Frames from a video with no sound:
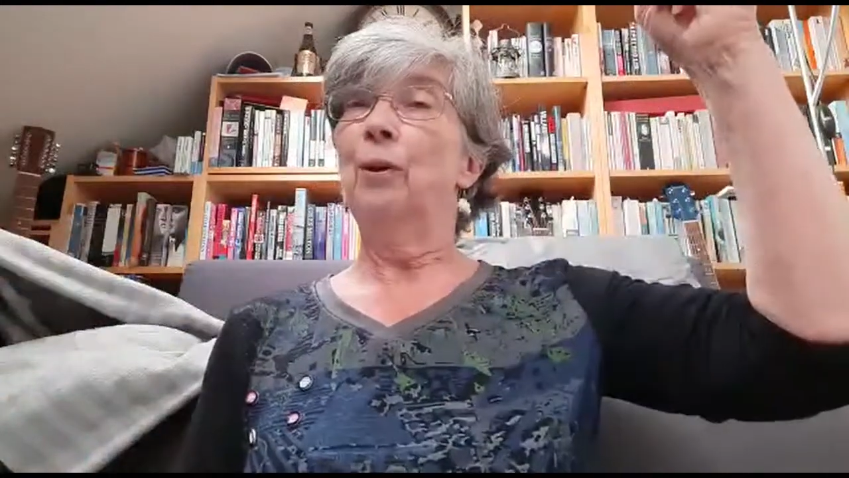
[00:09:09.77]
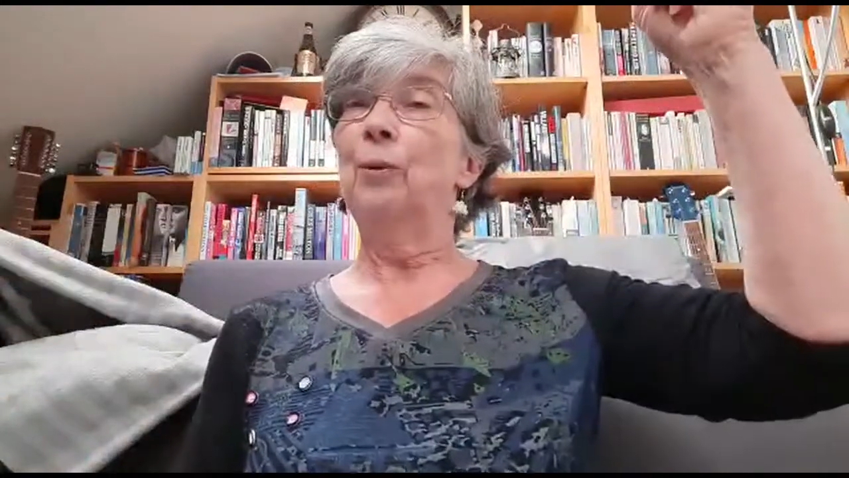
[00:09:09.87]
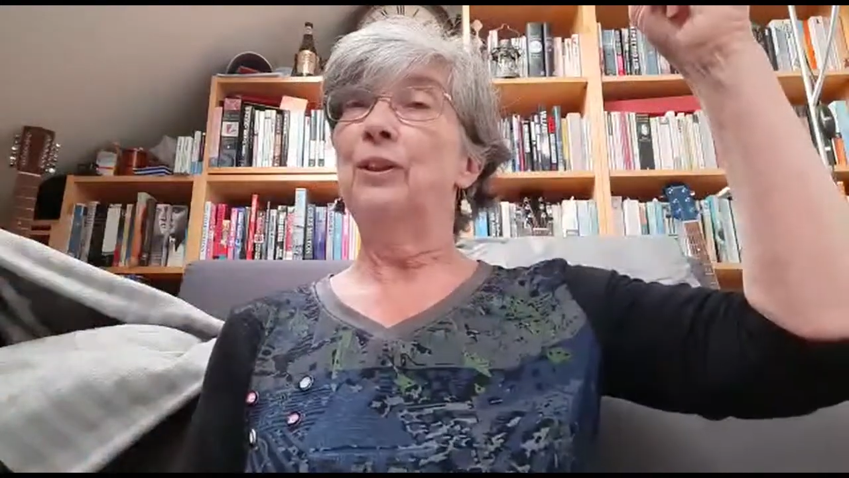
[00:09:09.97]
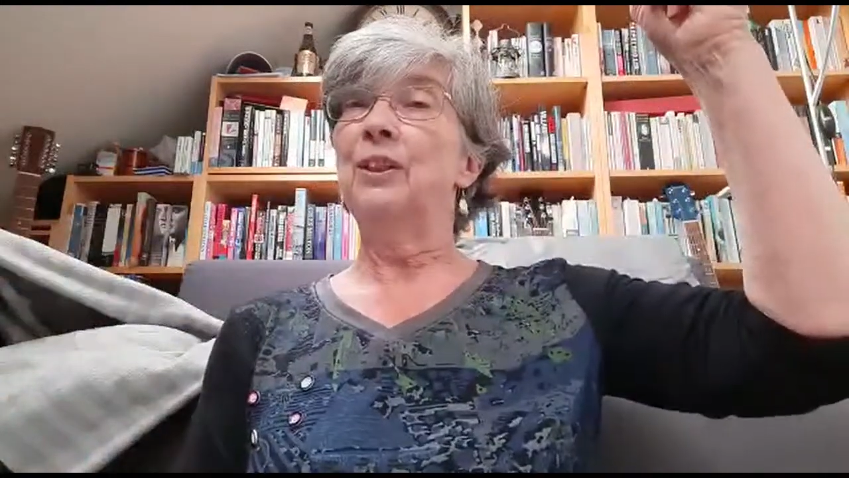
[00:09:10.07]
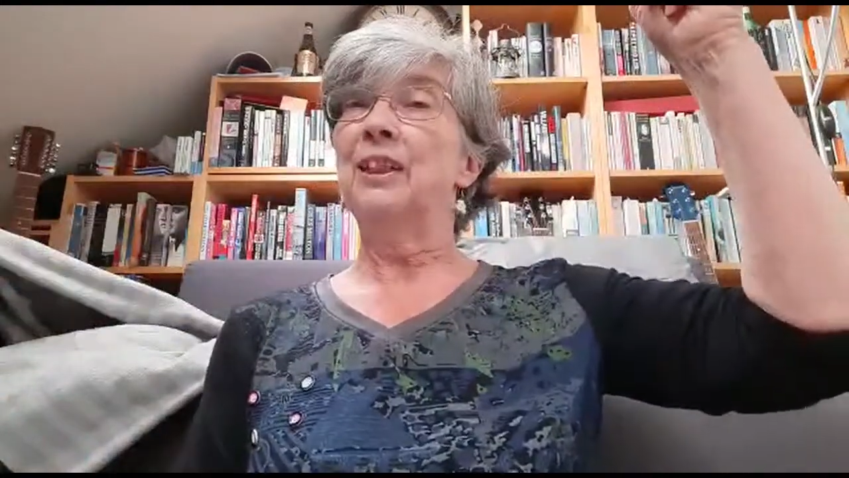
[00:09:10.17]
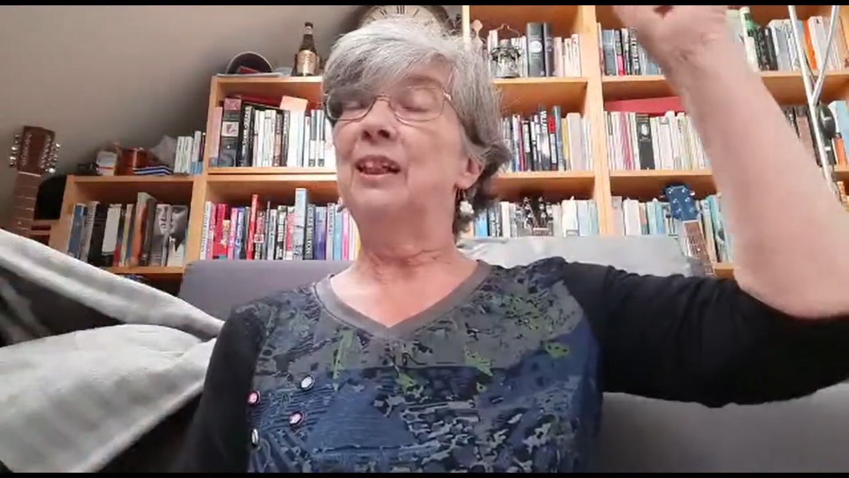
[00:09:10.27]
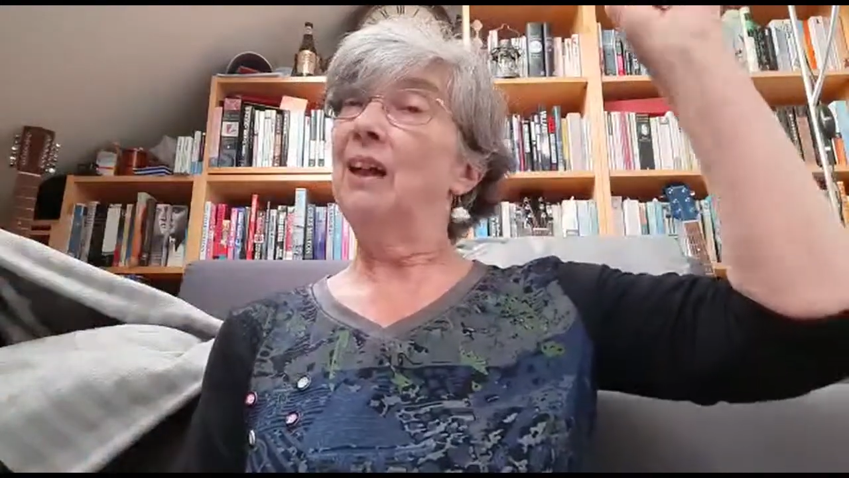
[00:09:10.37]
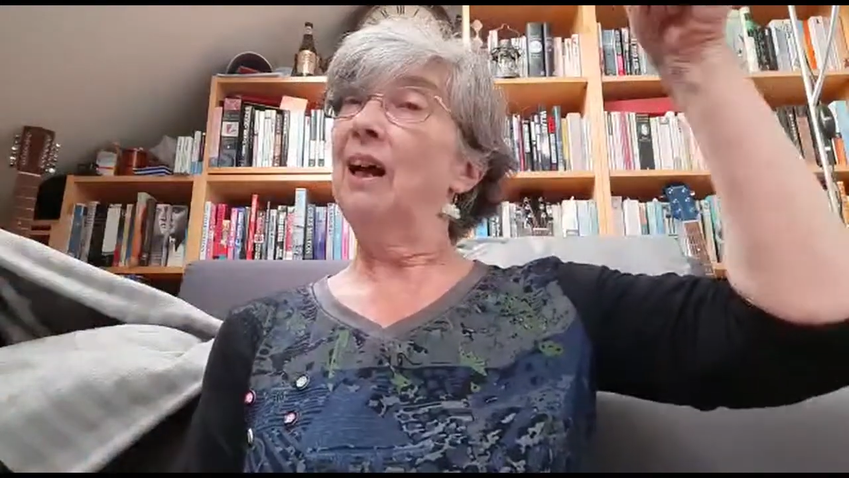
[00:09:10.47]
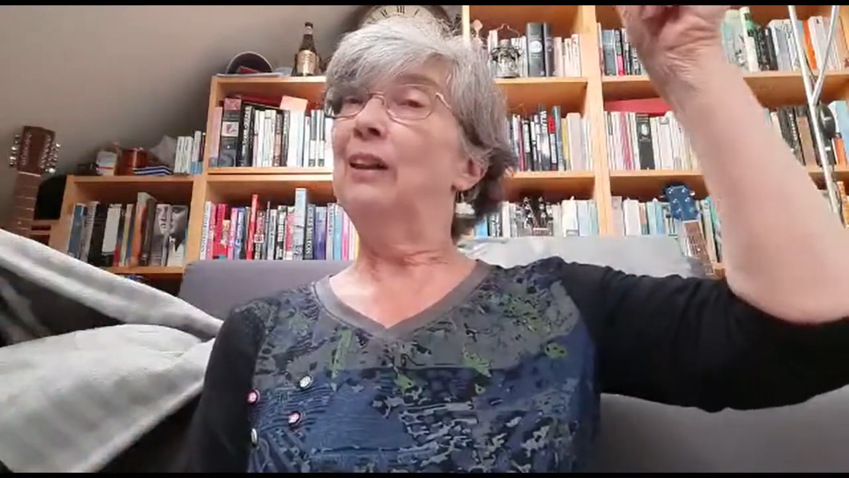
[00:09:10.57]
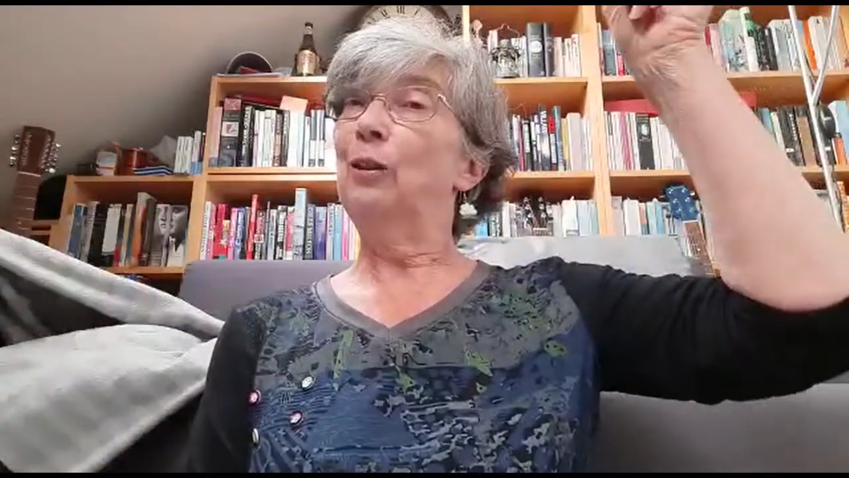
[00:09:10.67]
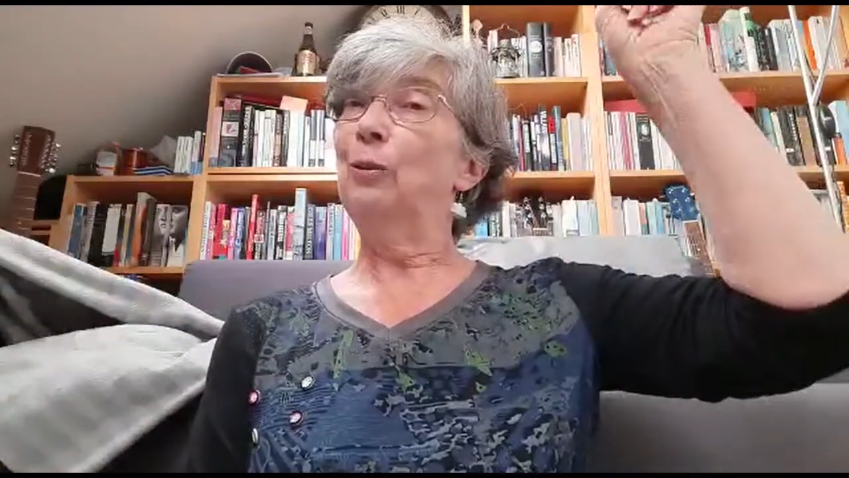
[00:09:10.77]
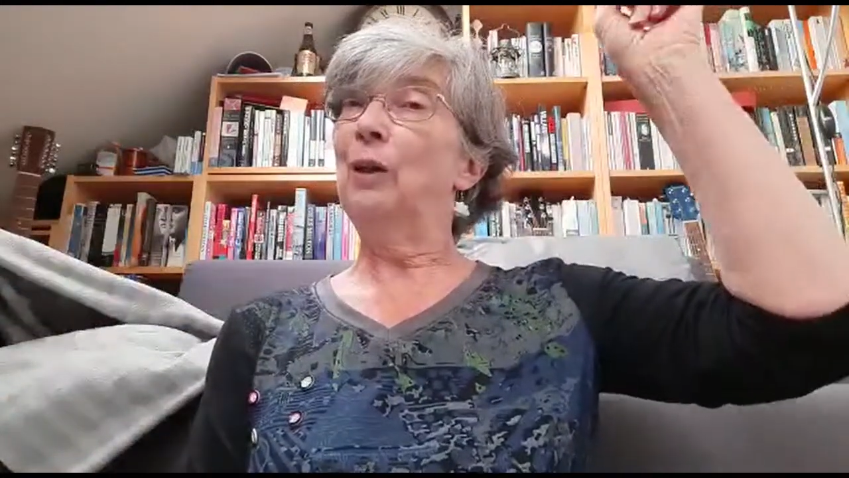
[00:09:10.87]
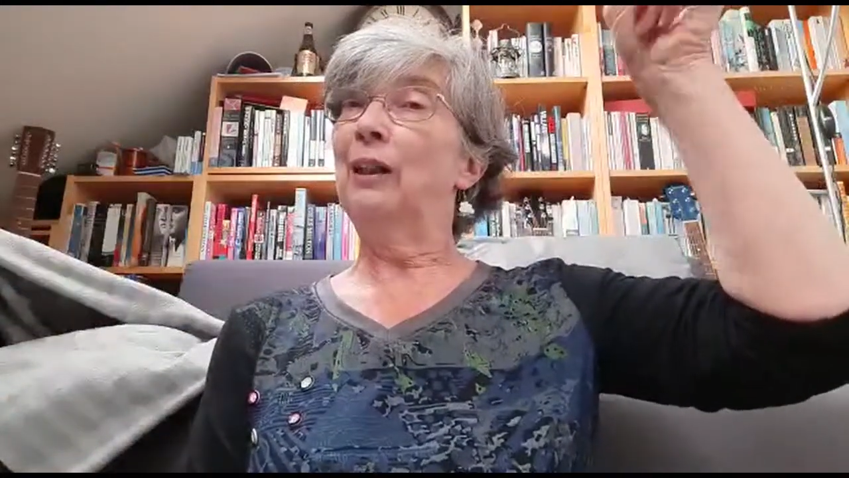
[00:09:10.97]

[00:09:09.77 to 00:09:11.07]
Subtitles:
when you sing Allelu,